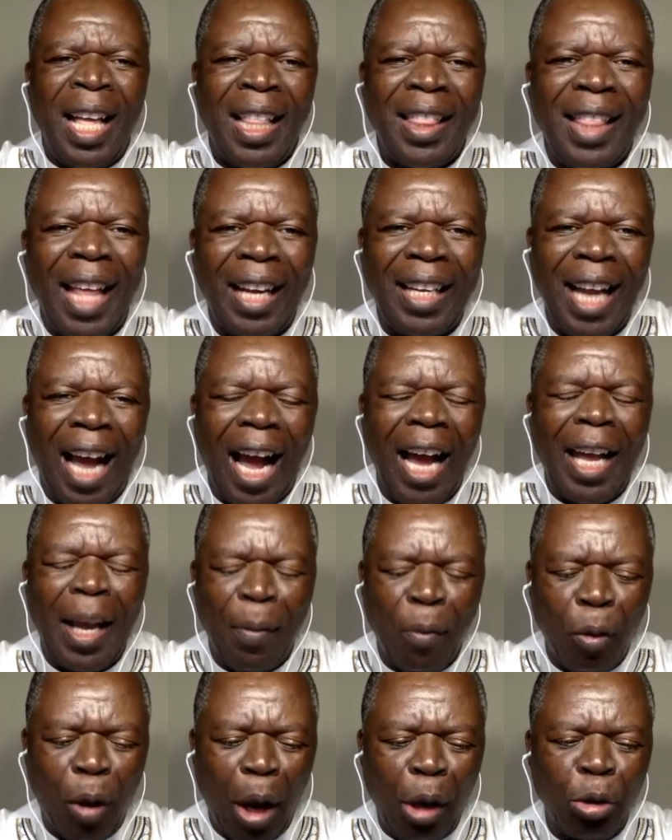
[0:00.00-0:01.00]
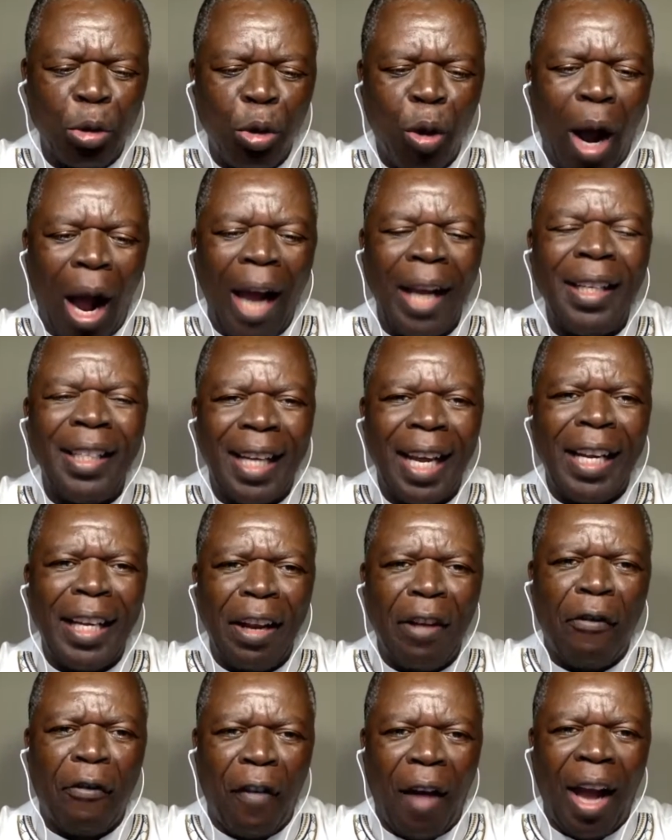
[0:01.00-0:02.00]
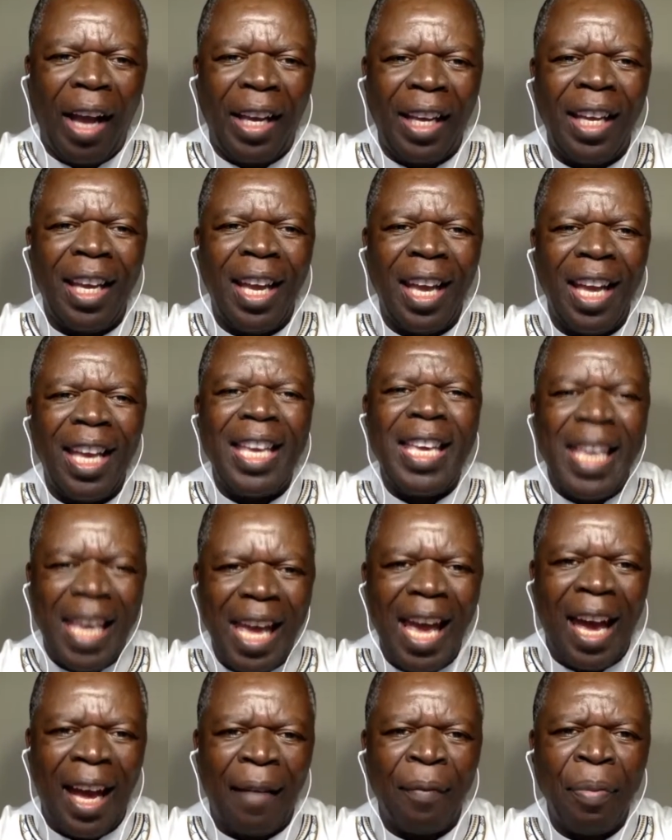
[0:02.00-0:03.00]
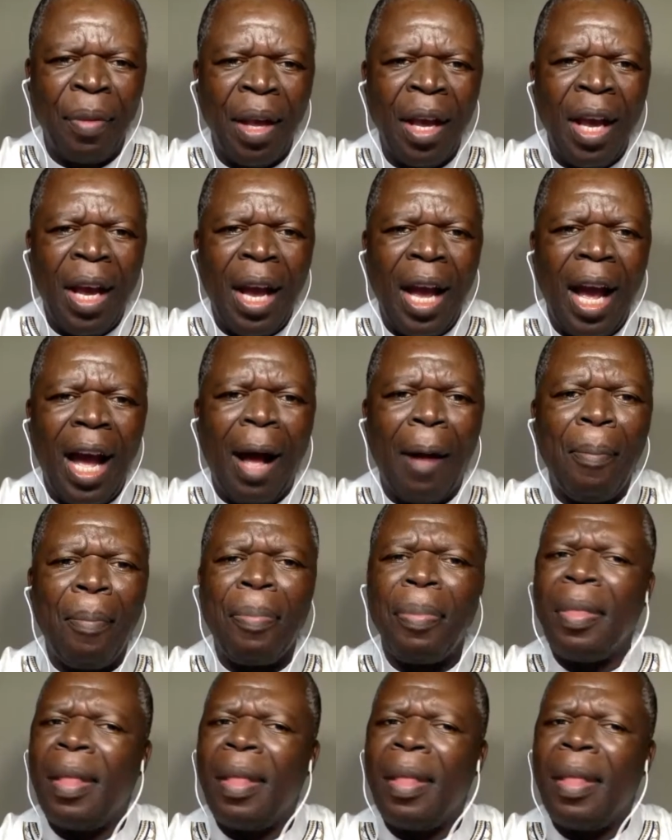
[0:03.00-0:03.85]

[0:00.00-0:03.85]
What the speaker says: that I am going to identify here. A